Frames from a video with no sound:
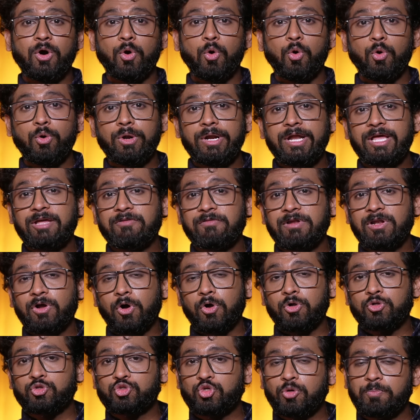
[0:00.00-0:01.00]
Holding will
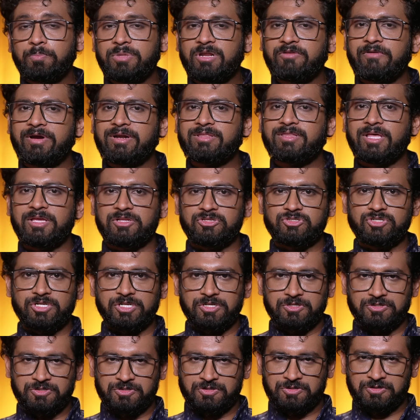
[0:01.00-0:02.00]
also prevent the
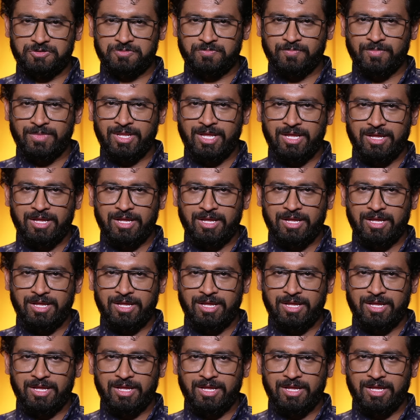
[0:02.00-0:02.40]
injuries.